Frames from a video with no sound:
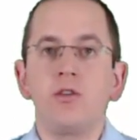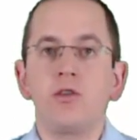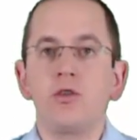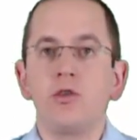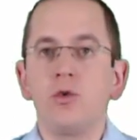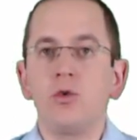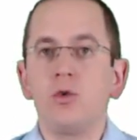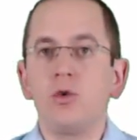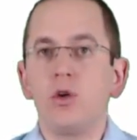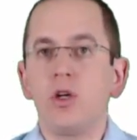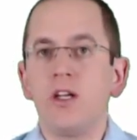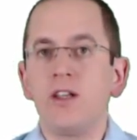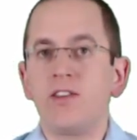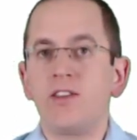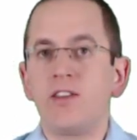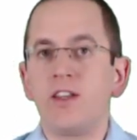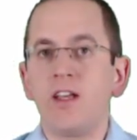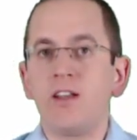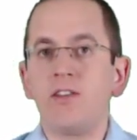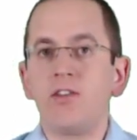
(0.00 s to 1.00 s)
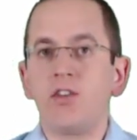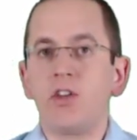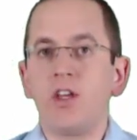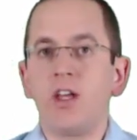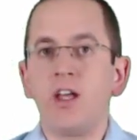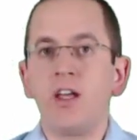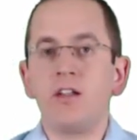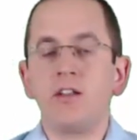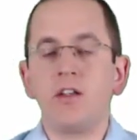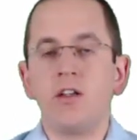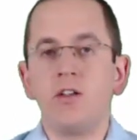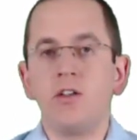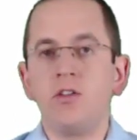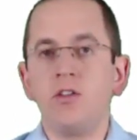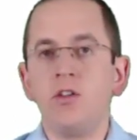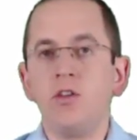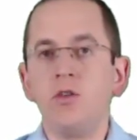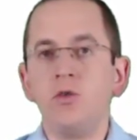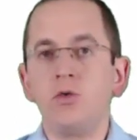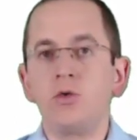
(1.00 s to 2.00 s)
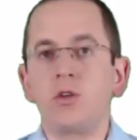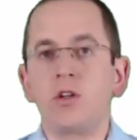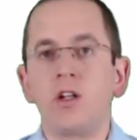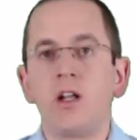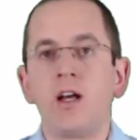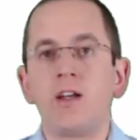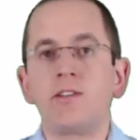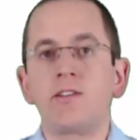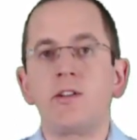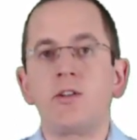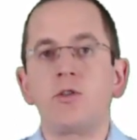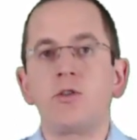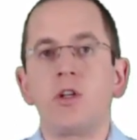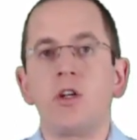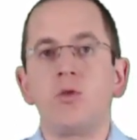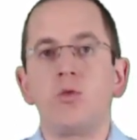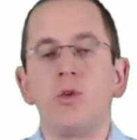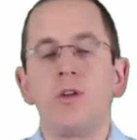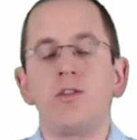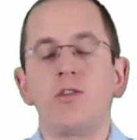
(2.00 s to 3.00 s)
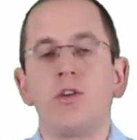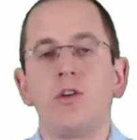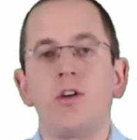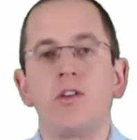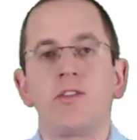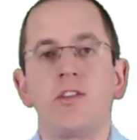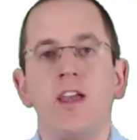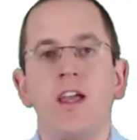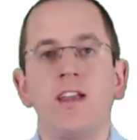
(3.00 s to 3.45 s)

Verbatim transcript: to instantiate a new class loader resource